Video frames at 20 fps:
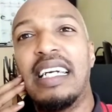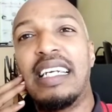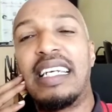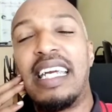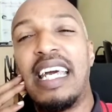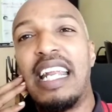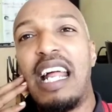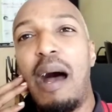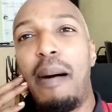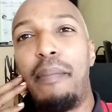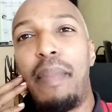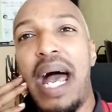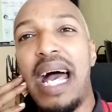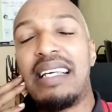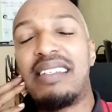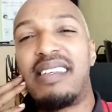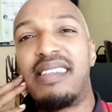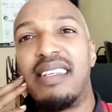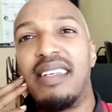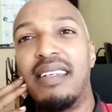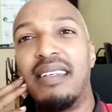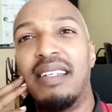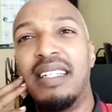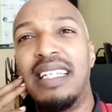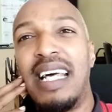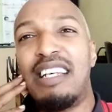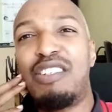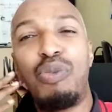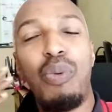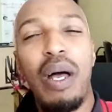cannot master.
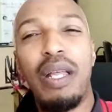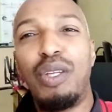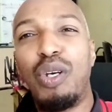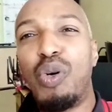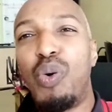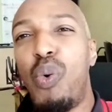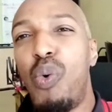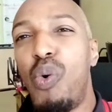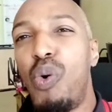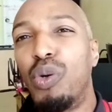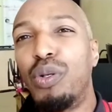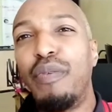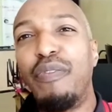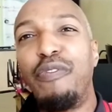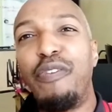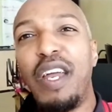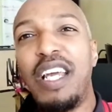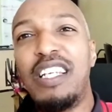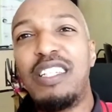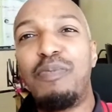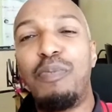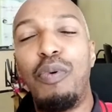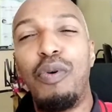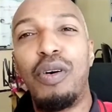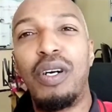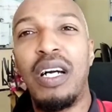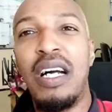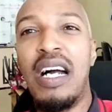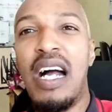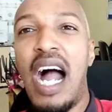That's why the Google, the
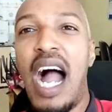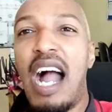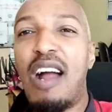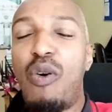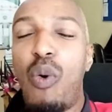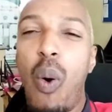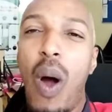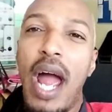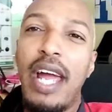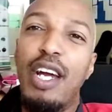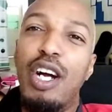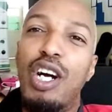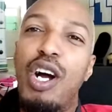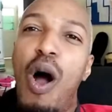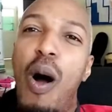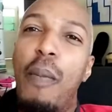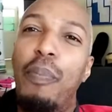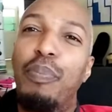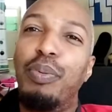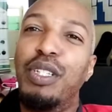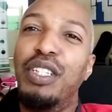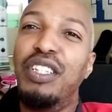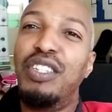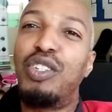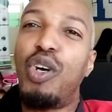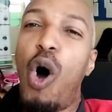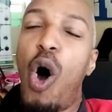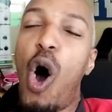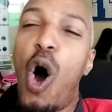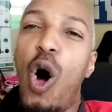Facebook acquire
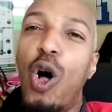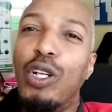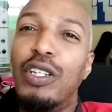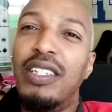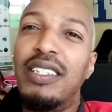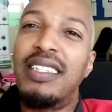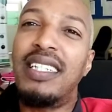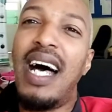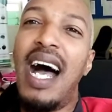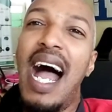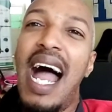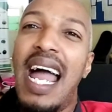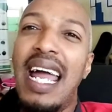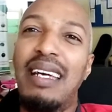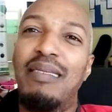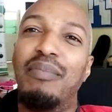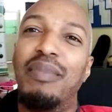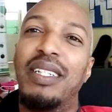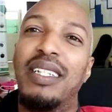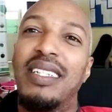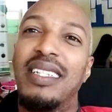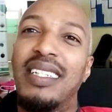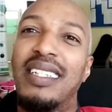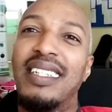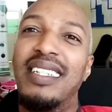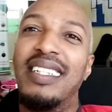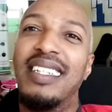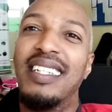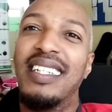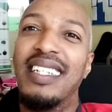companies all the time.
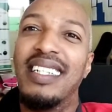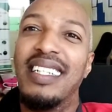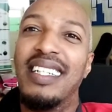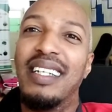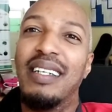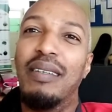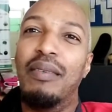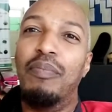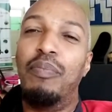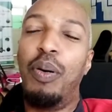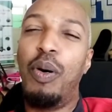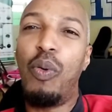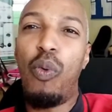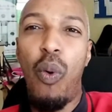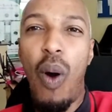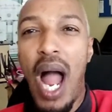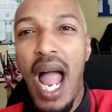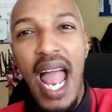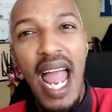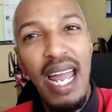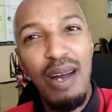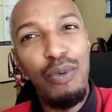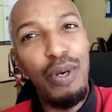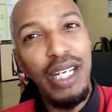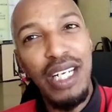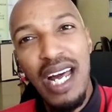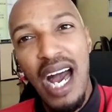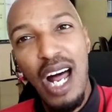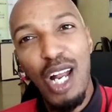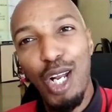But why are
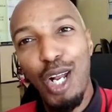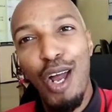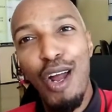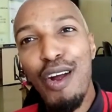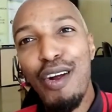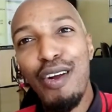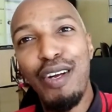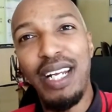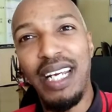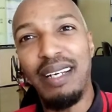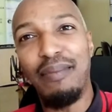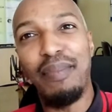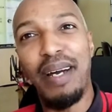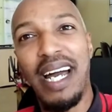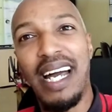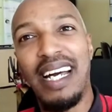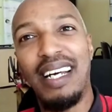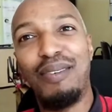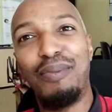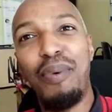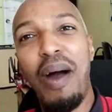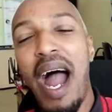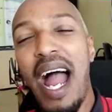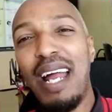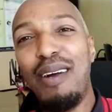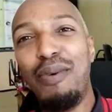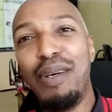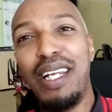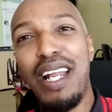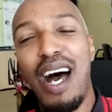we not learning, man?
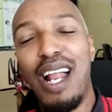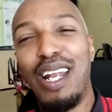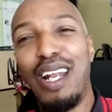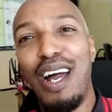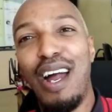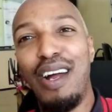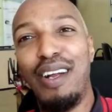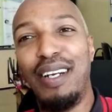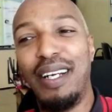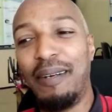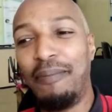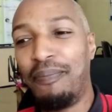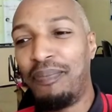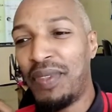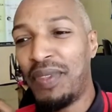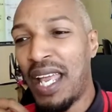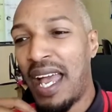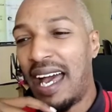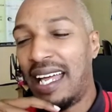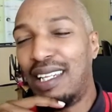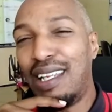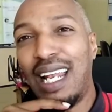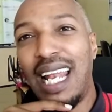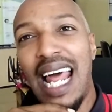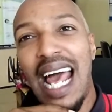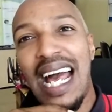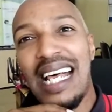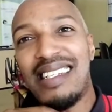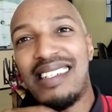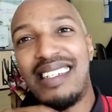Why are we not learning? And the
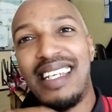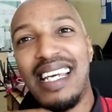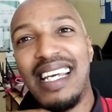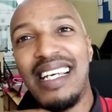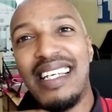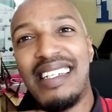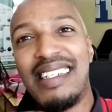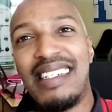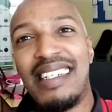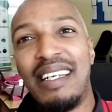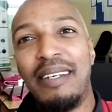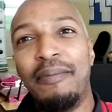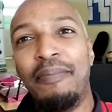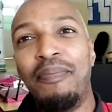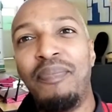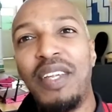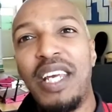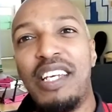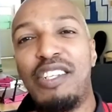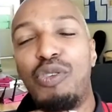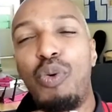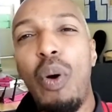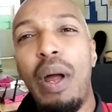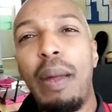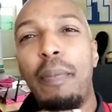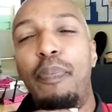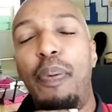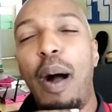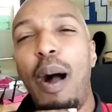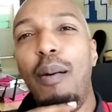last thing is
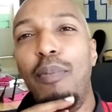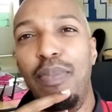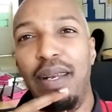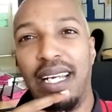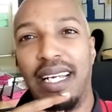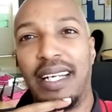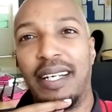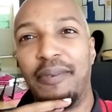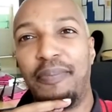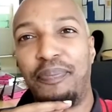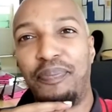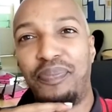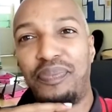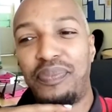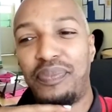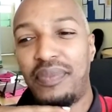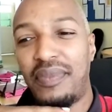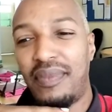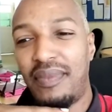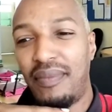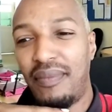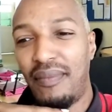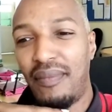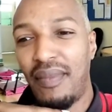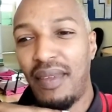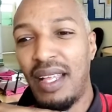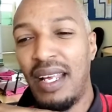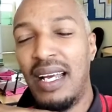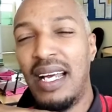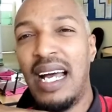going public.
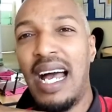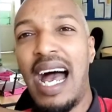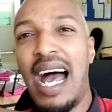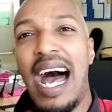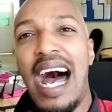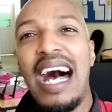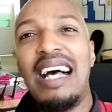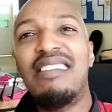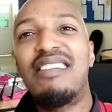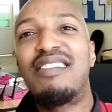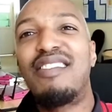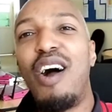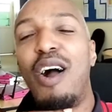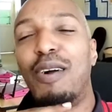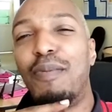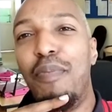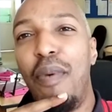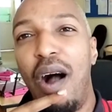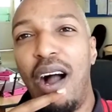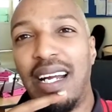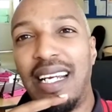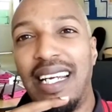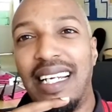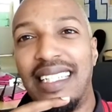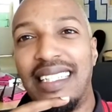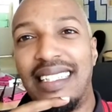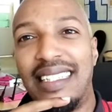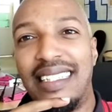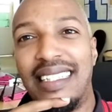Our stock market,